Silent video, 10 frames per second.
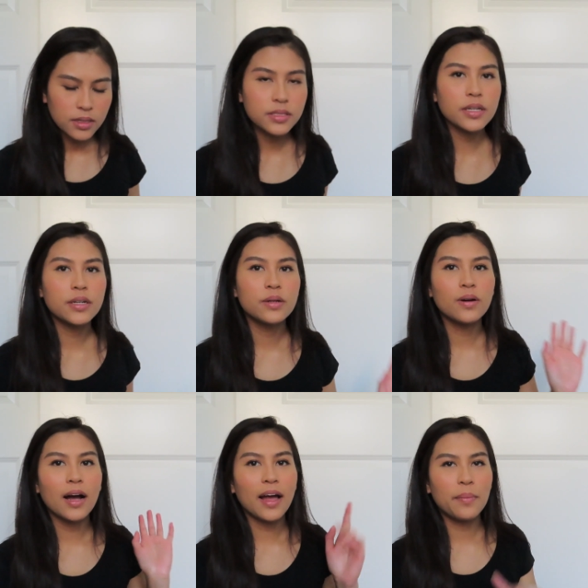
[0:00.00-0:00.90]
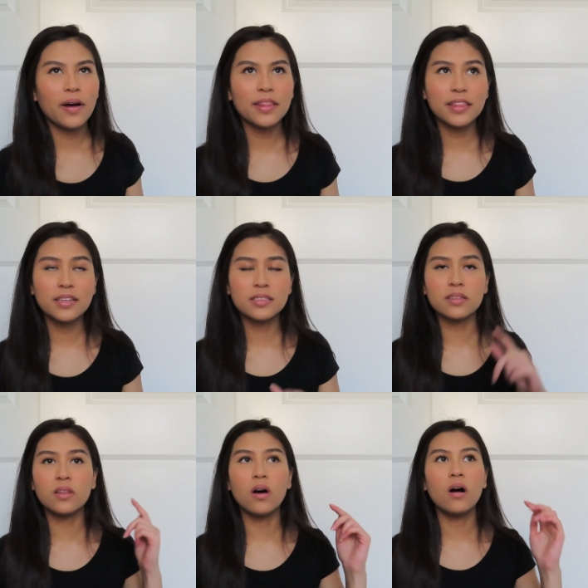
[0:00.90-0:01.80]
So I bought these
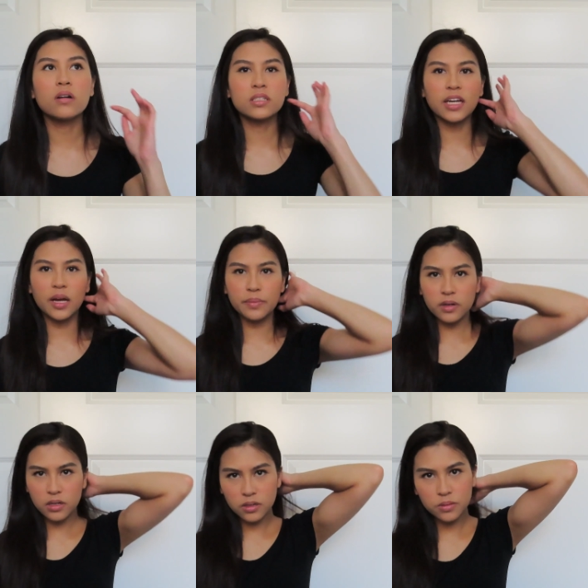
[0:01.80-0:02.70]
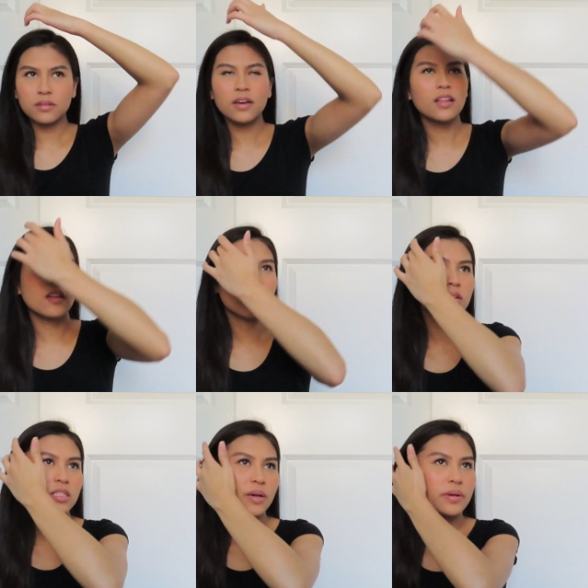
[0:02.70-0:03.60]
a long time ago. Not a
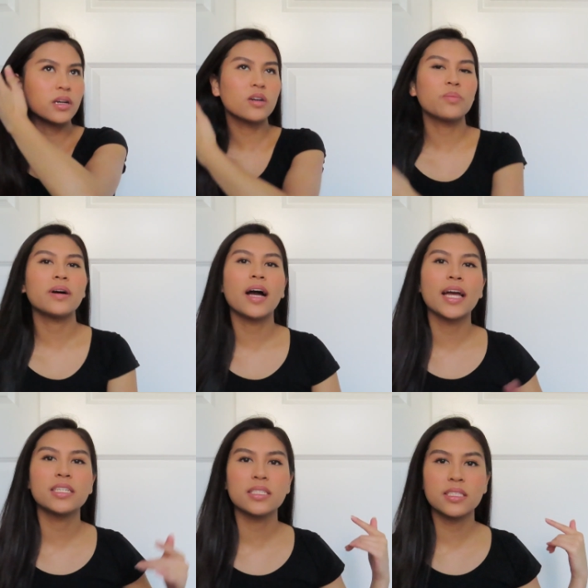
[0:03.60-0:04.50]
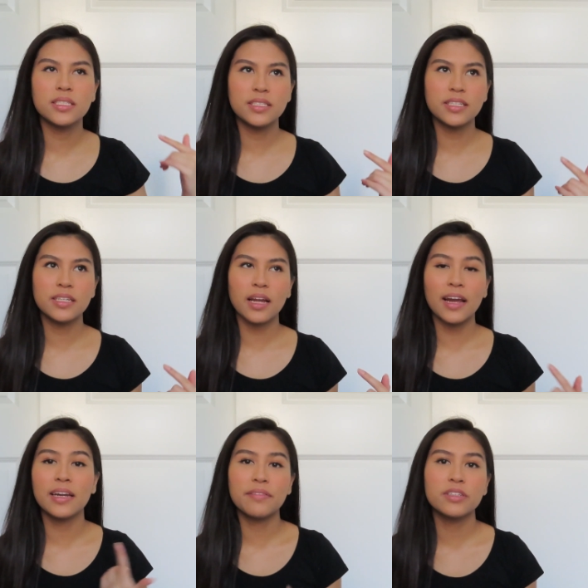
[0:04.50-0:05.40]
long time ago, but I just did
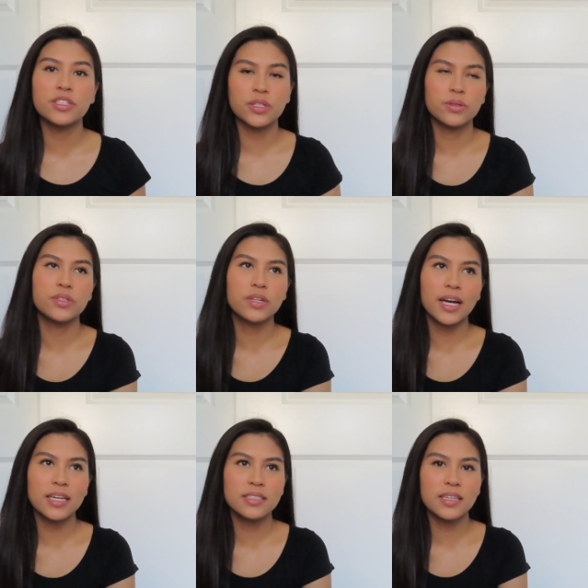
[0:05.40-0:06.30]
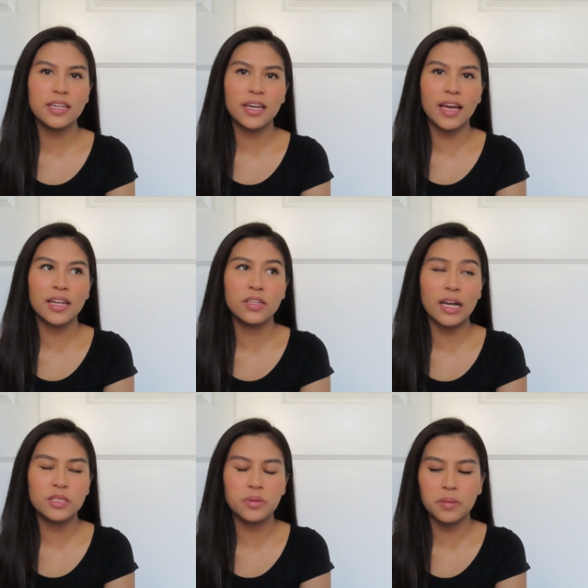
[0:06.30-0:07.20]
I never showed you guys it and you
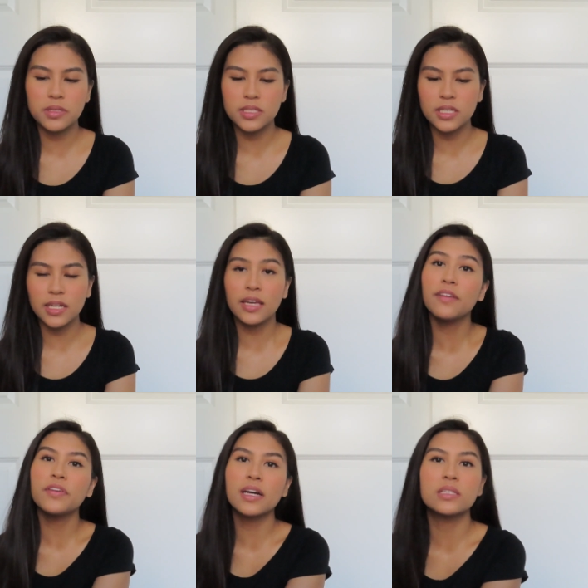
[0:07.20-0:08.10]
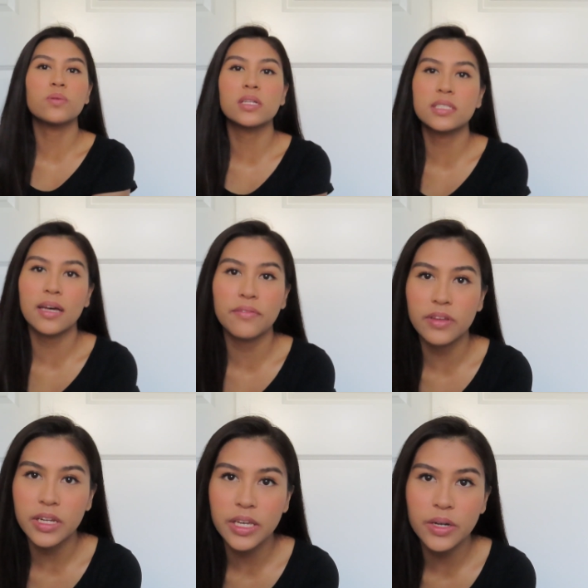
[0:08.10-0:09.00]
guys probably seen it if you guys watched that
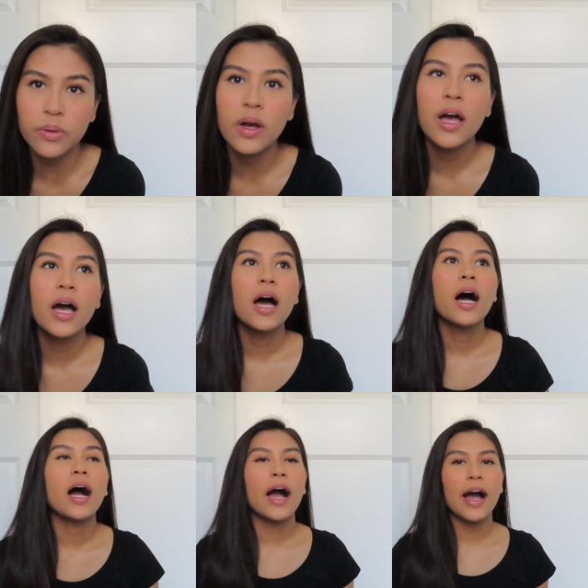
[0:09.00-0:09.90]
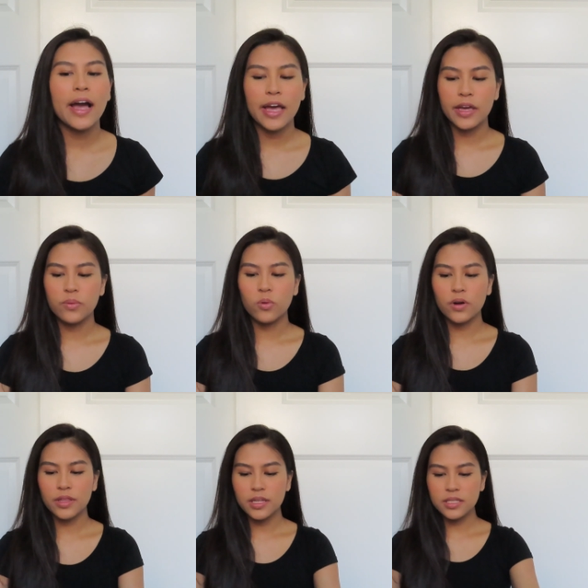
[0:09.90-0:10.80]
video. I
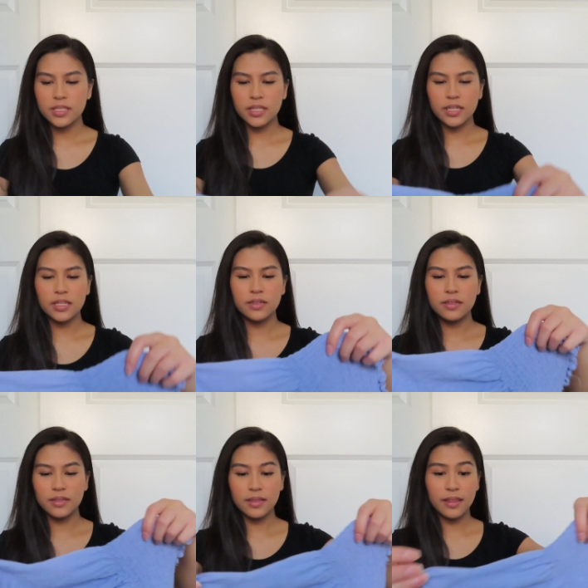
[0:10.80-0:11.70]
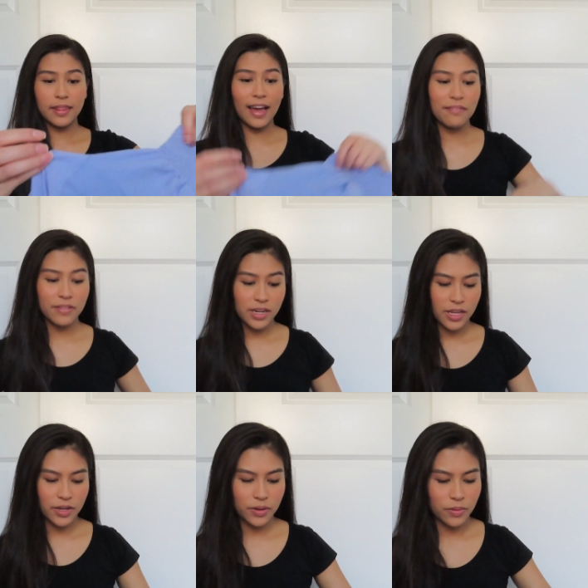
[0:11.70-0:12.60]
wore this in that
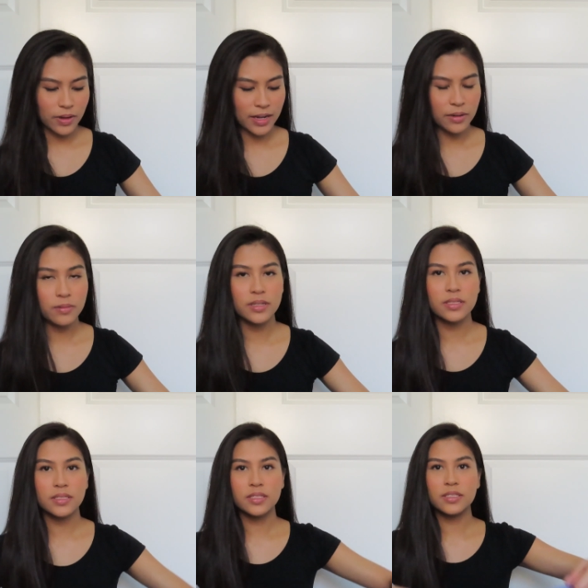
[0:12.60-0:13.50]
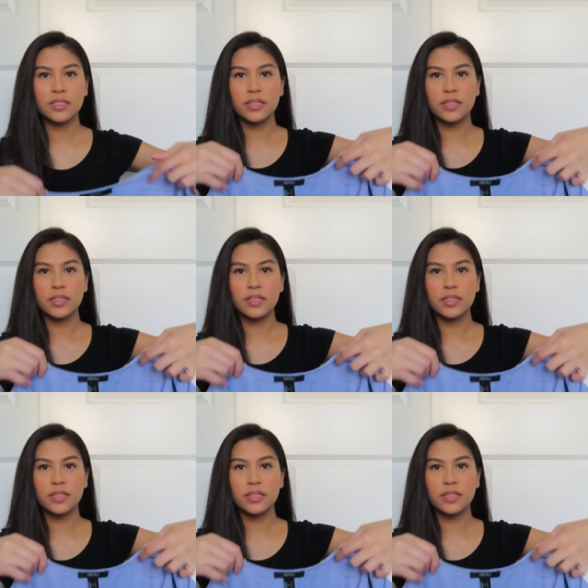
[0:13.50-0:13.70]
video and it was